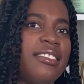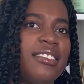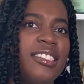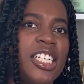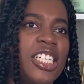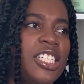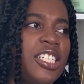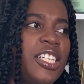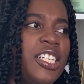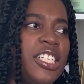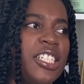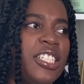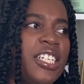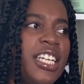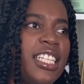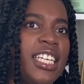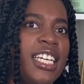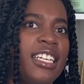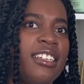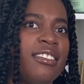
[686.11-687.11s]
There's
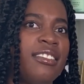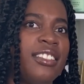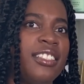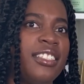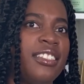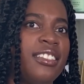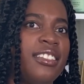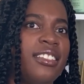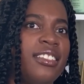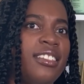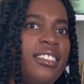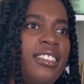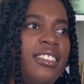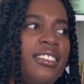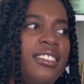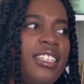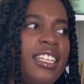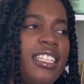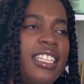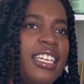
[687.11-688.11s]
nothing
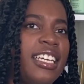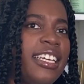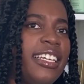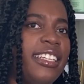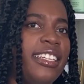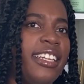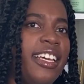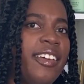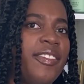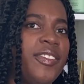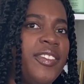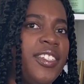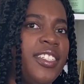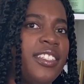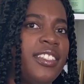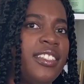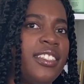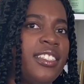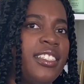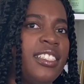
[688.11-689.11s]
left.